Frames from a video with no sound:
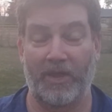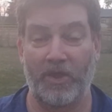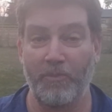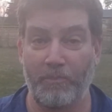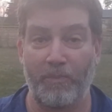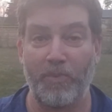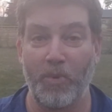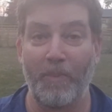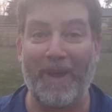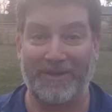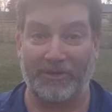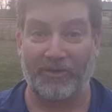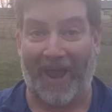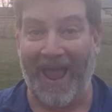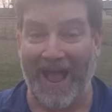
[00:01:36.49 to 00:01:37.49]
you
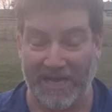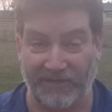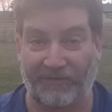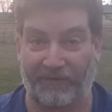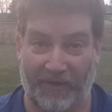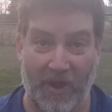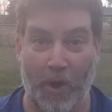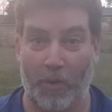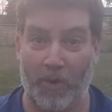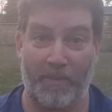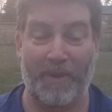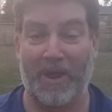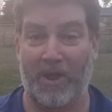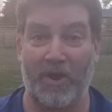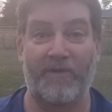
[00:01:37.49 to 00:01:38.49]
bet your ass fear would
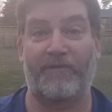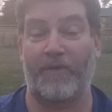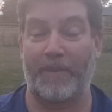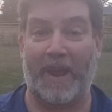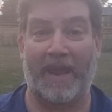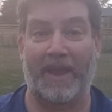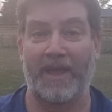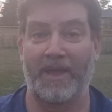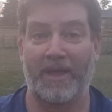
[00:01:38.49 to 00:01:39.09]
be good for me.